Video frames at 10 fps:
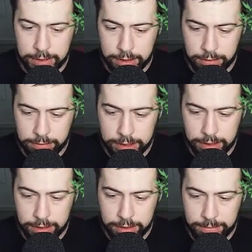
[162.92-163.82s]
Well, we
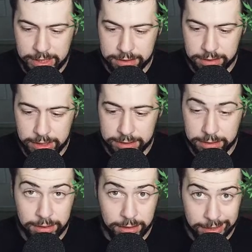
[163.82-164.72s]
got Huntmaster. That's
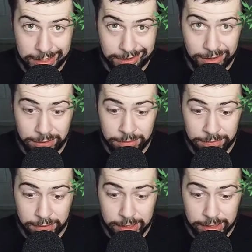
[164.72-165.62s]
good. Thank you
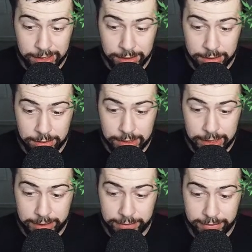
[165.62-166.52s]
for killing
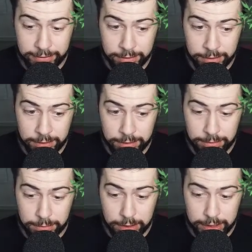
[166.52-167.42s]
that
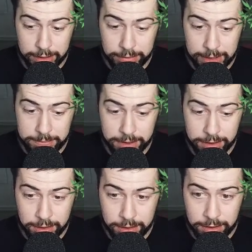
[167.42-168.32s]
Marauding Raptor.